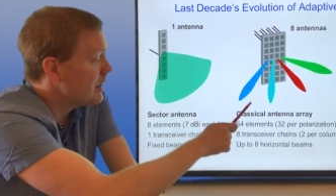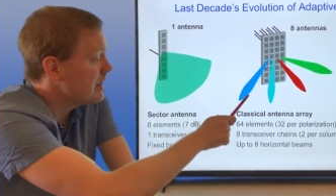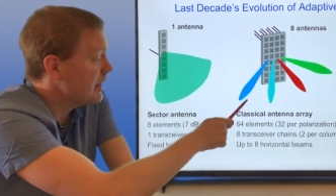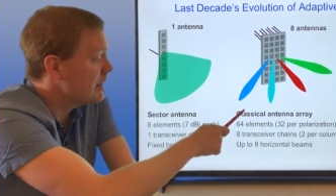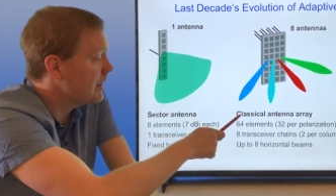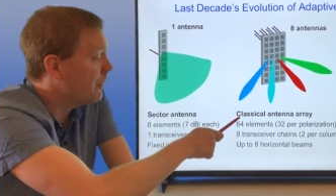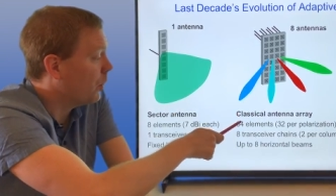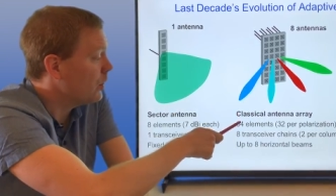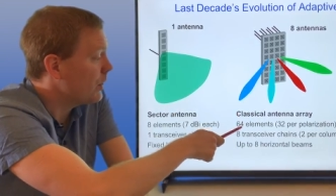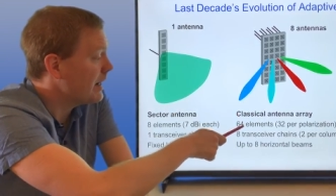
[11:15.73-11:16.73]

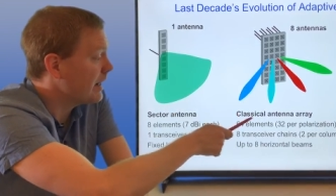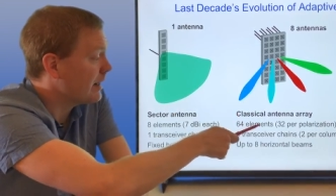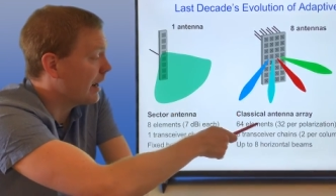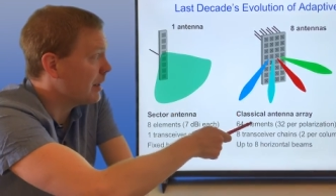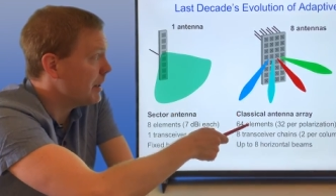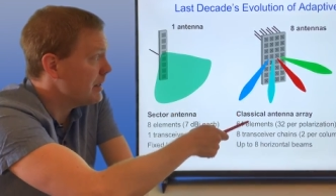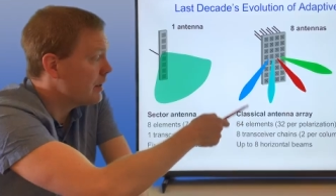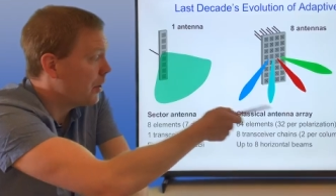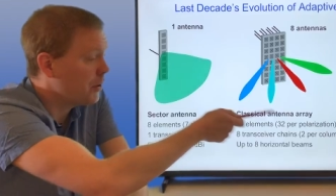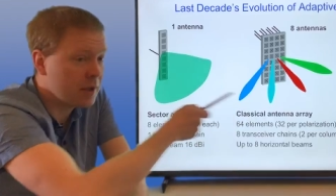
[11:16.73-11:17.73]
64 radiating
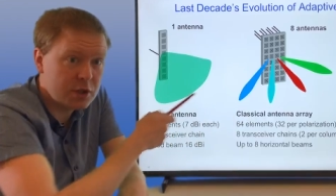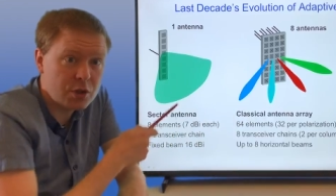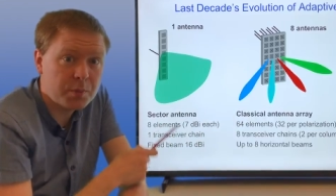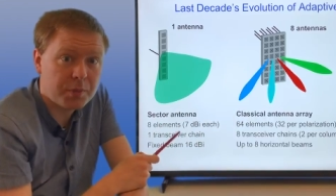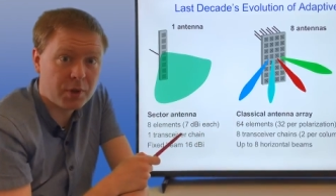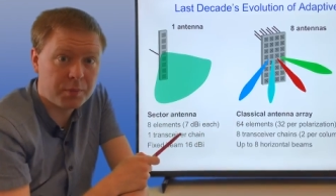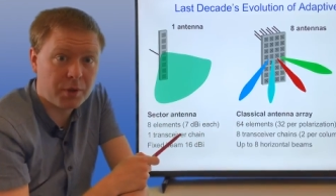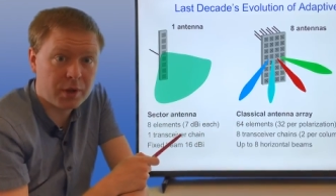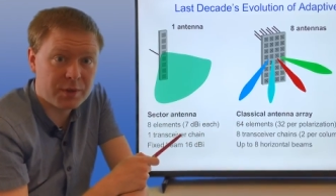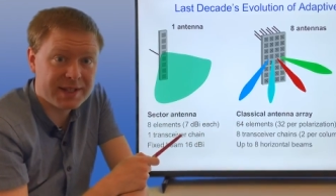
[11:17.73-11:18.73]
element, 32 per
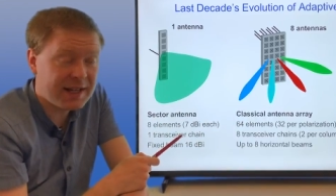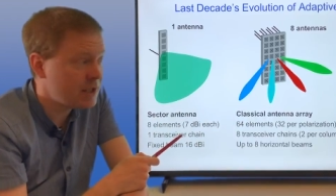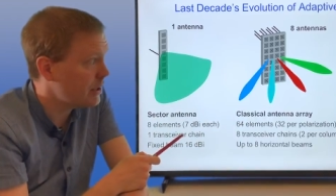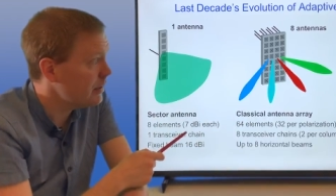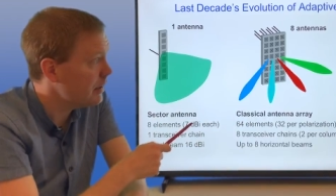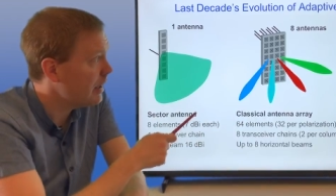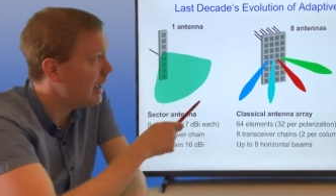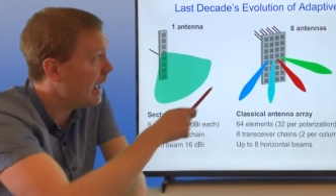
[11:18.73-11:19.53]
polarization.